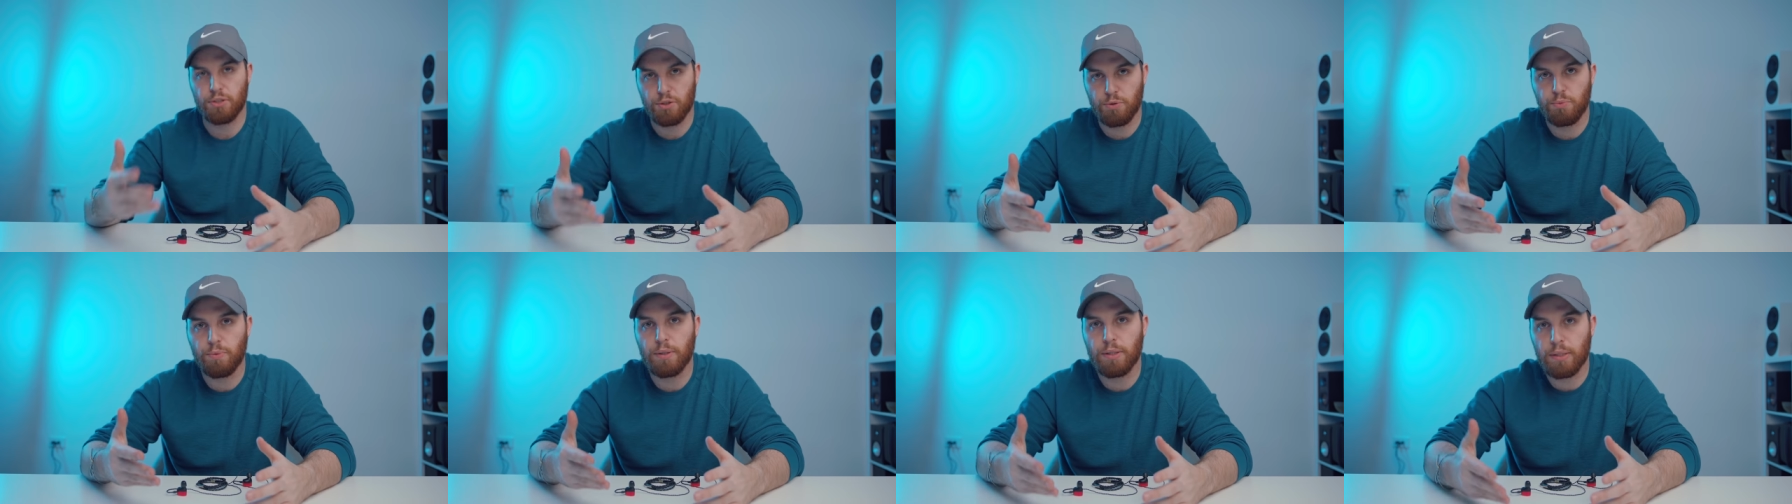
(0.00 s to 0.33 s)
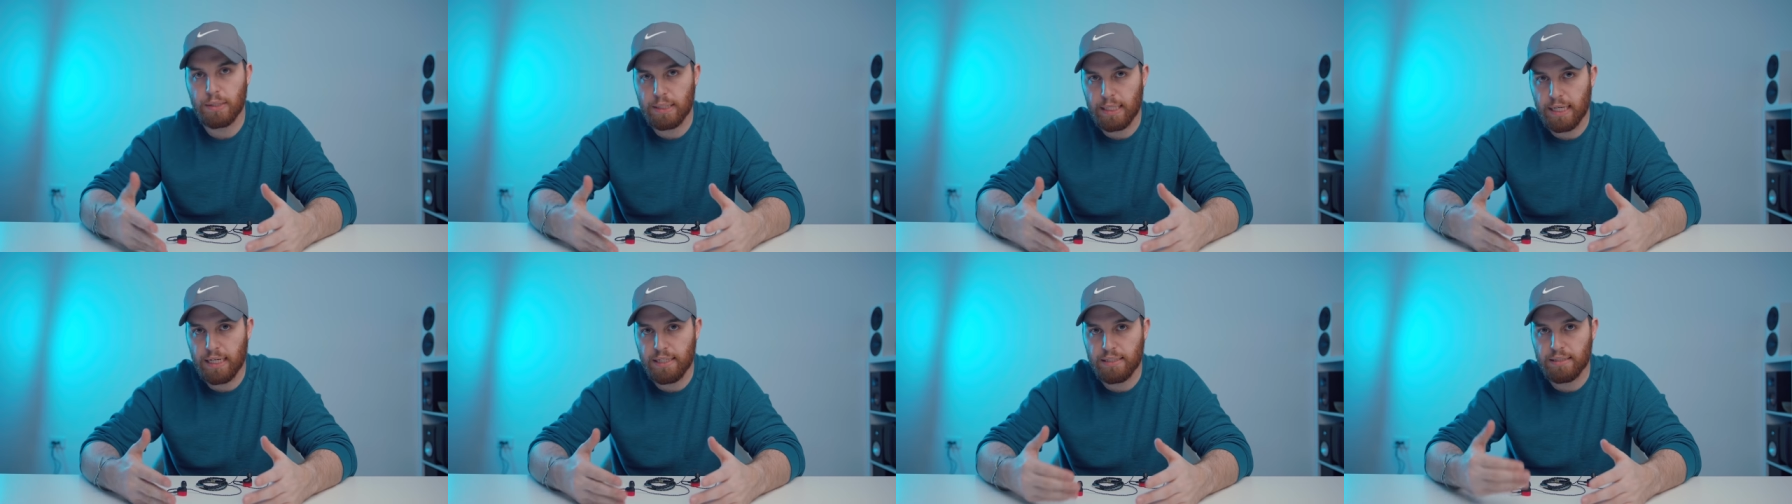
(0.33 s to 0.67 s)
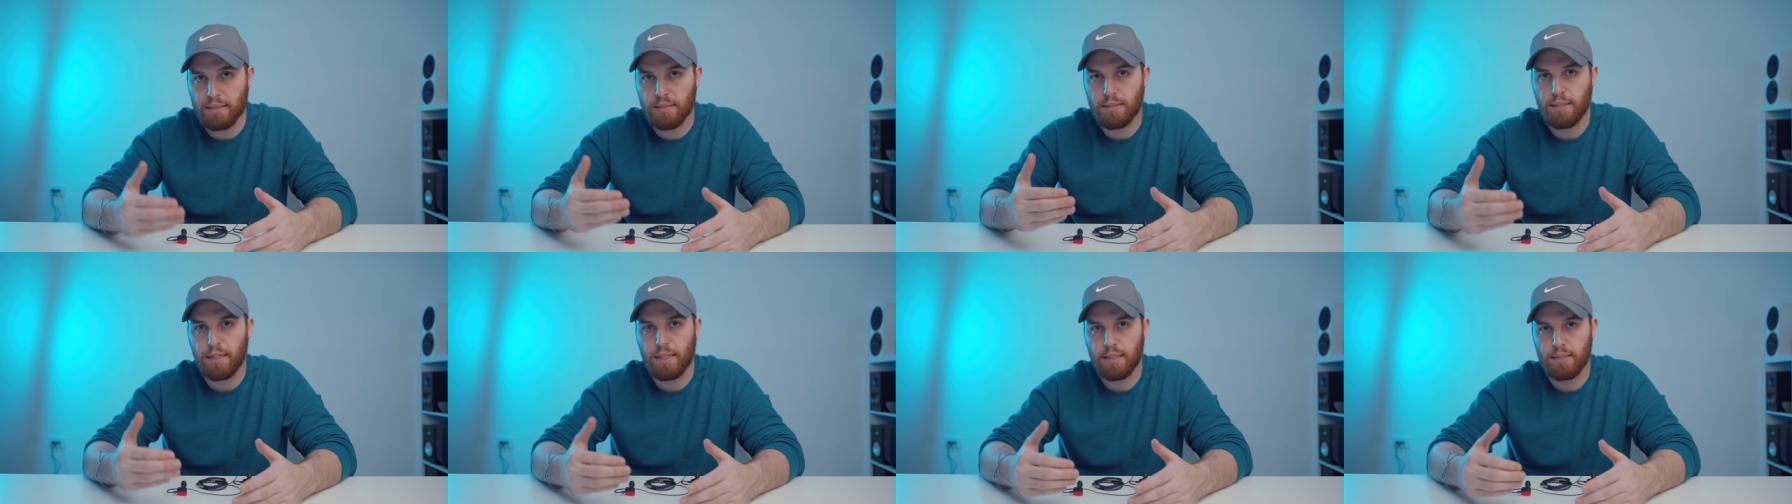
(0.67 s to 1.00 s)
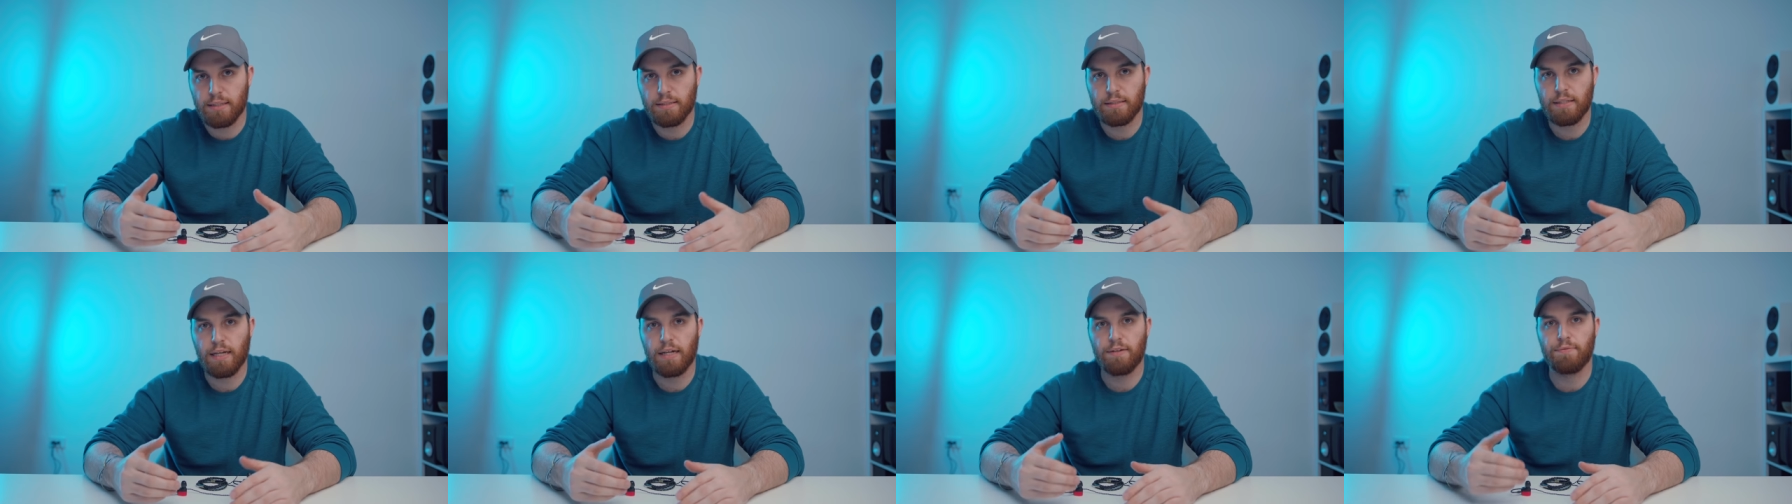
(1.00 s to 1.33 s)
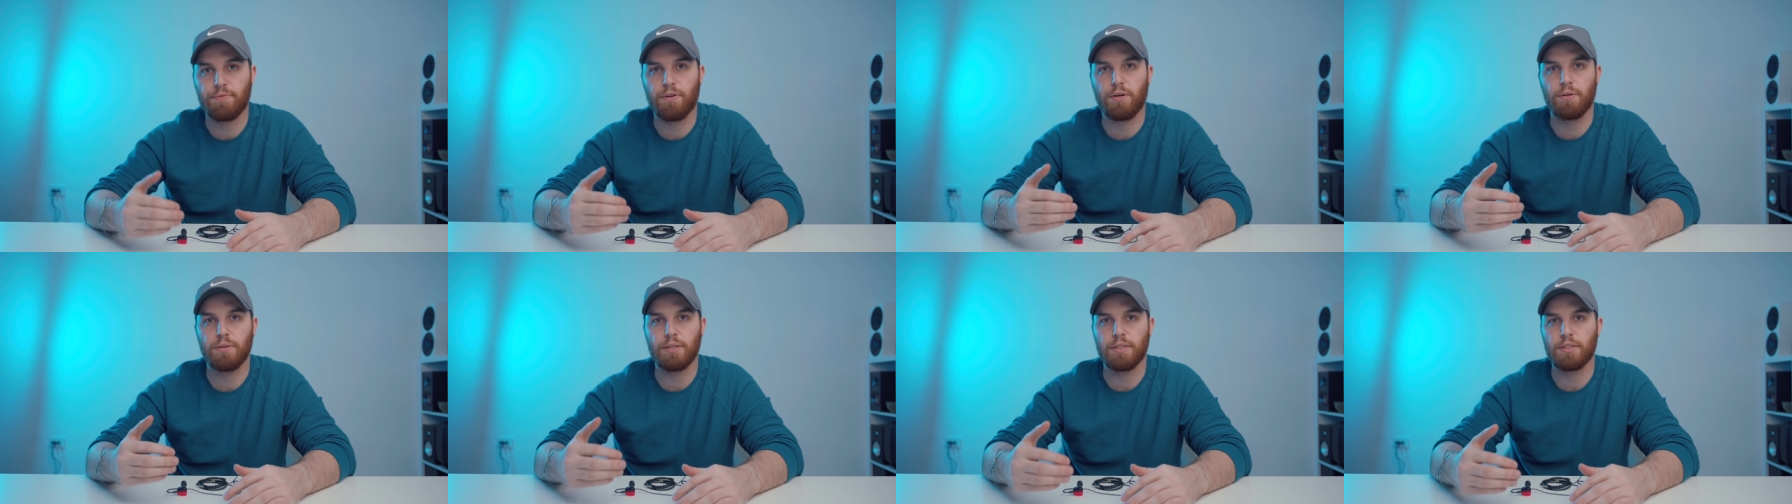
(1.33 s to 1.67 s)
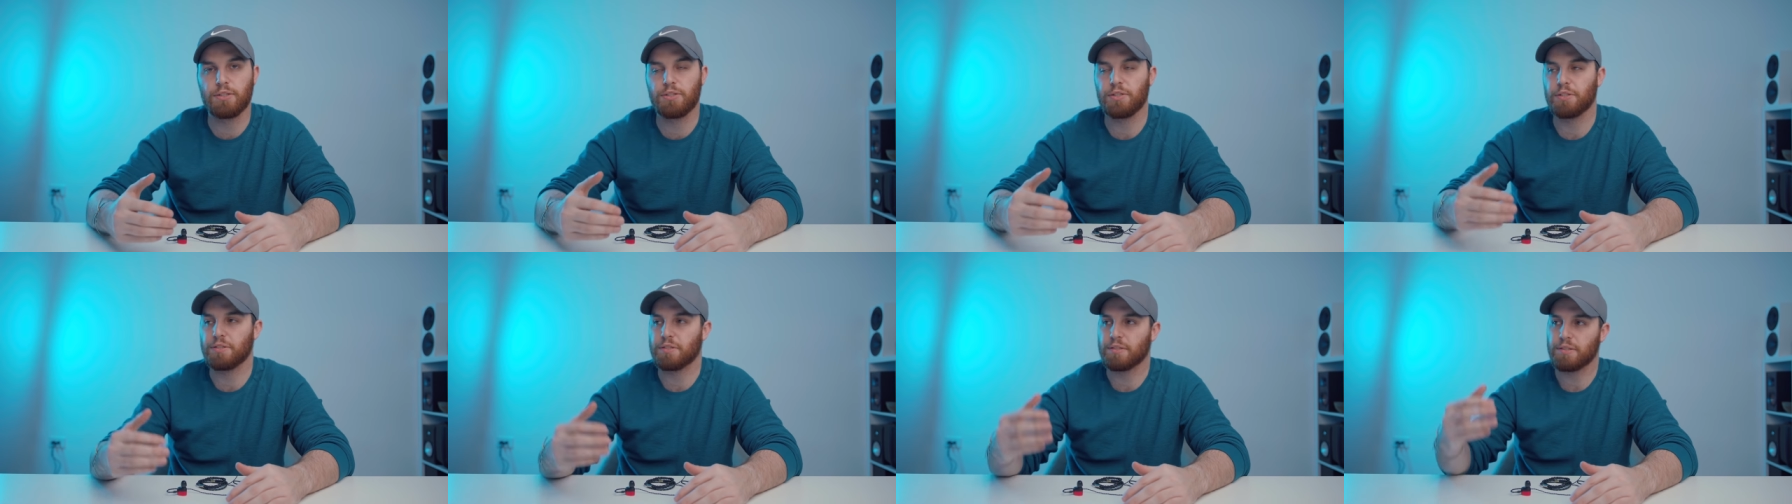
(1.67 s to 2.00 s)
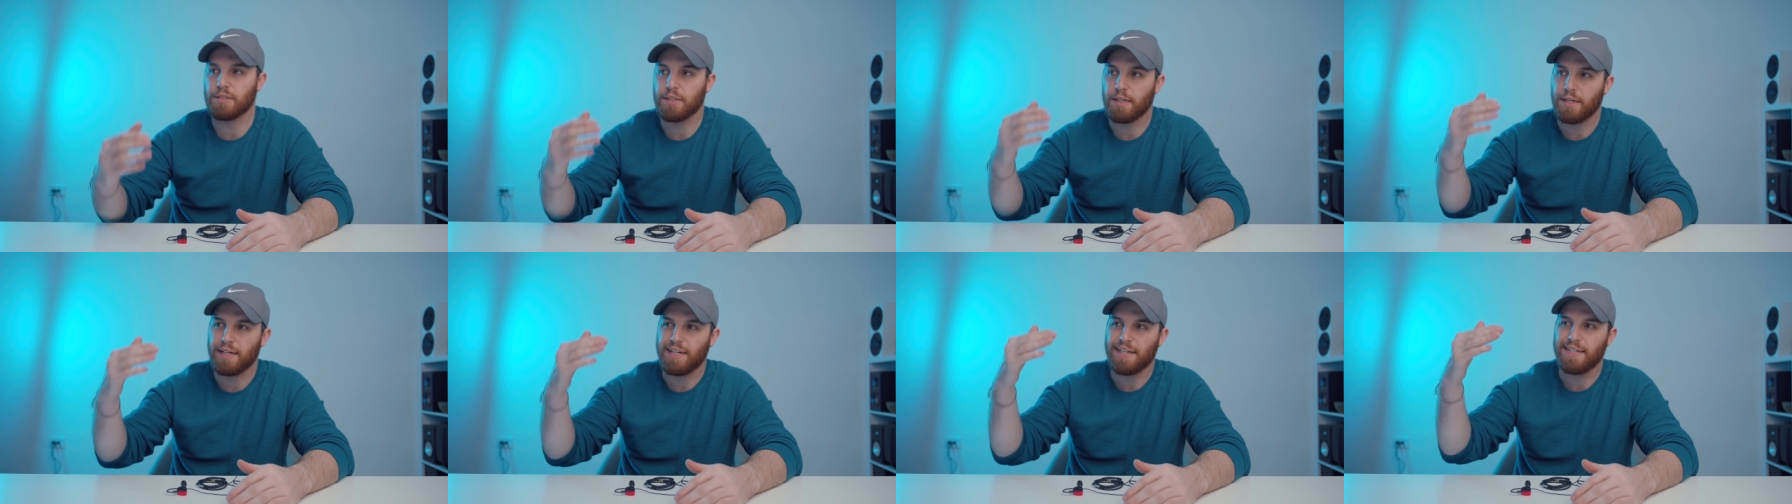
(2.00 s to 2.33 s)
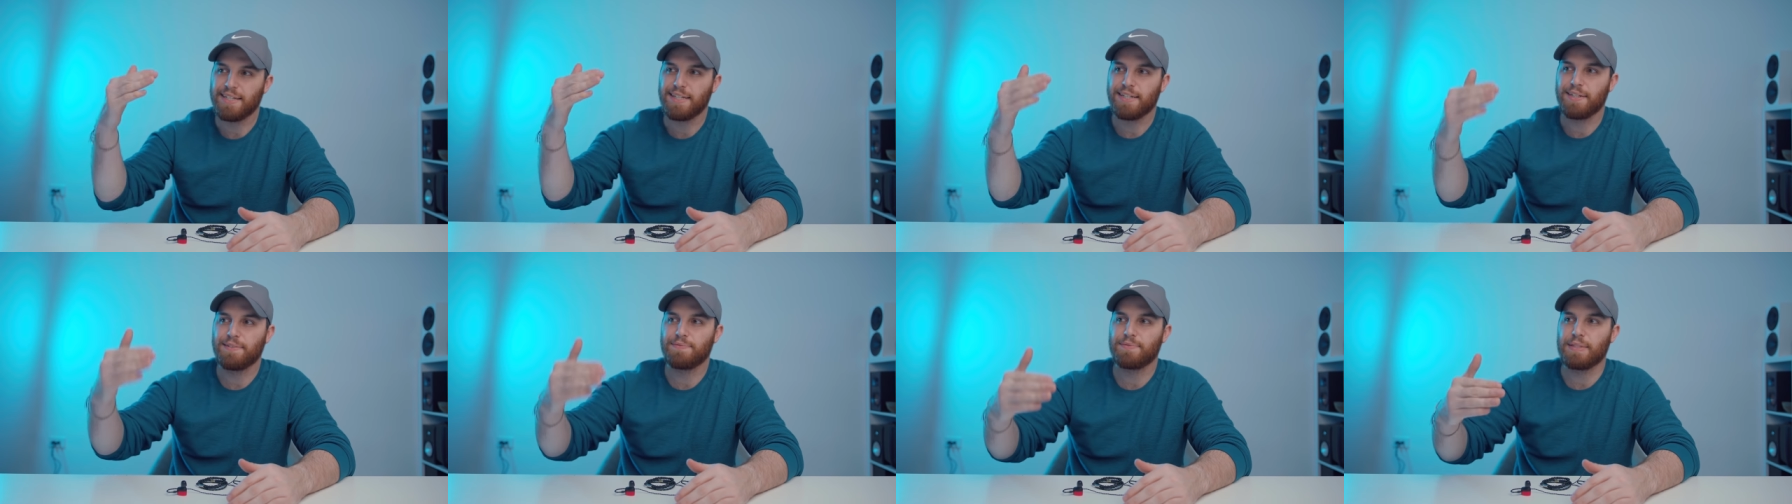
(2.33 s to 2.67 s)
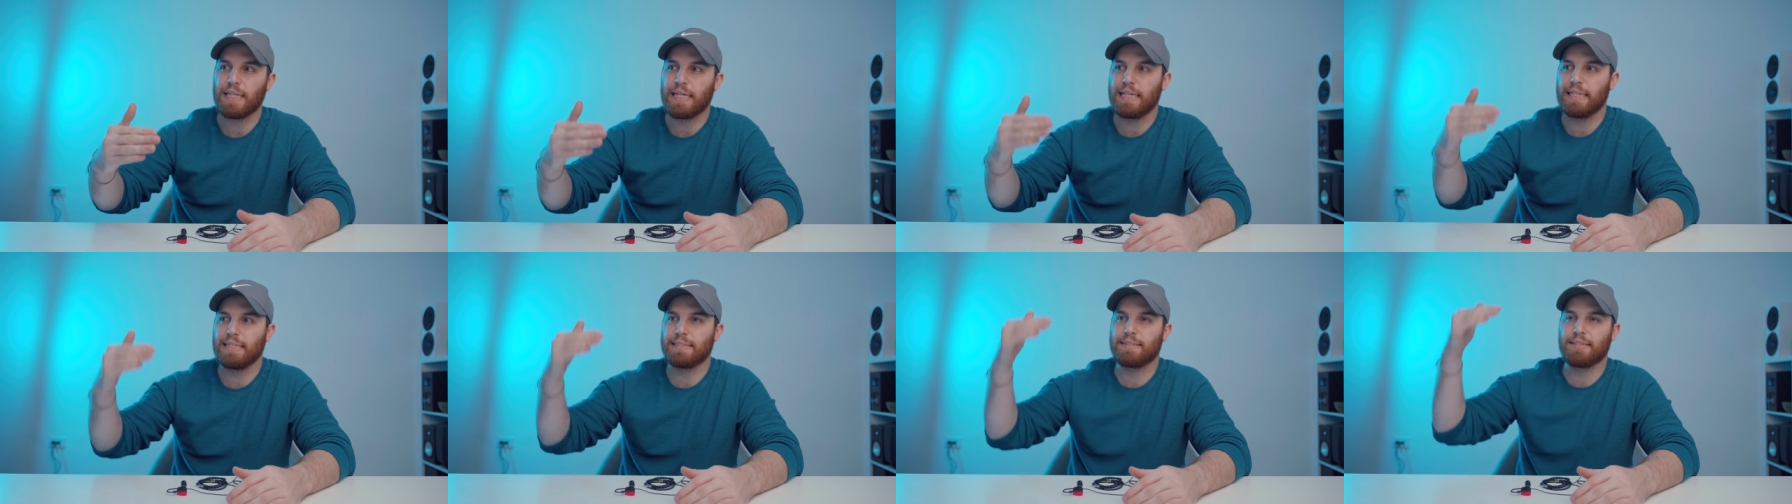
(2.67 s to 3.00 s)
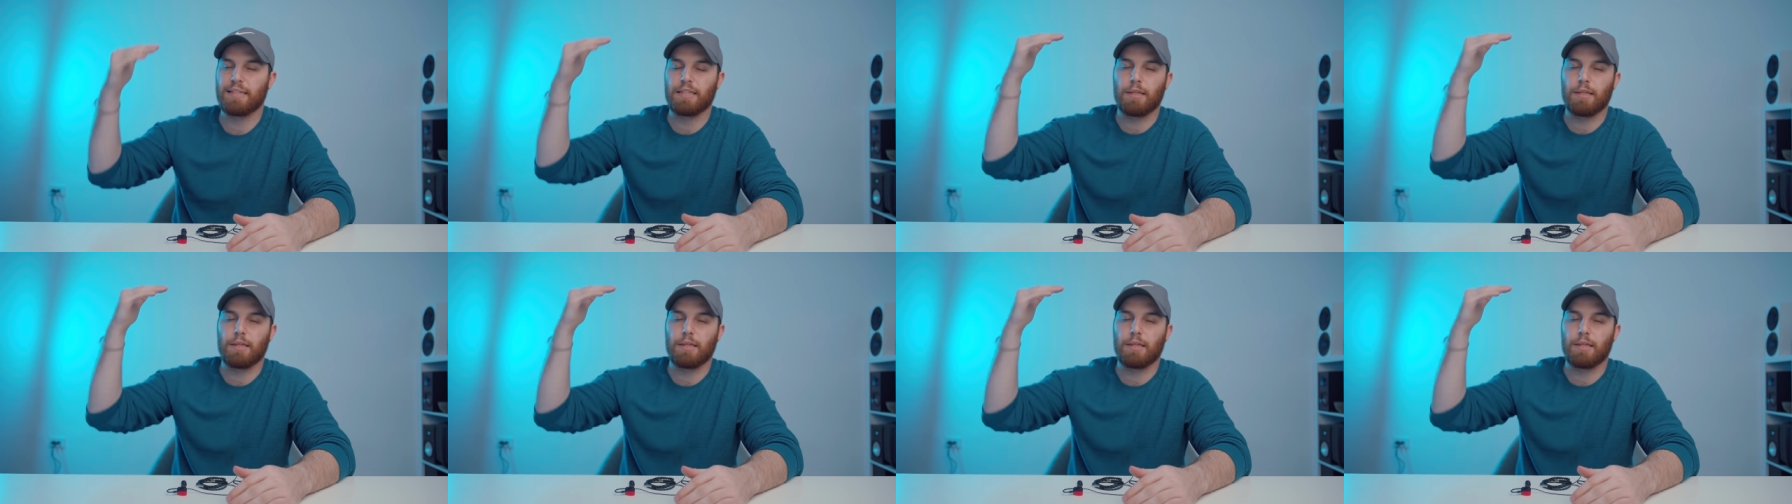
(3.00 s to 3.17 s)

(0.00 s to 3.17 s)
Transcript: you will get it in this headphone. It's just, it's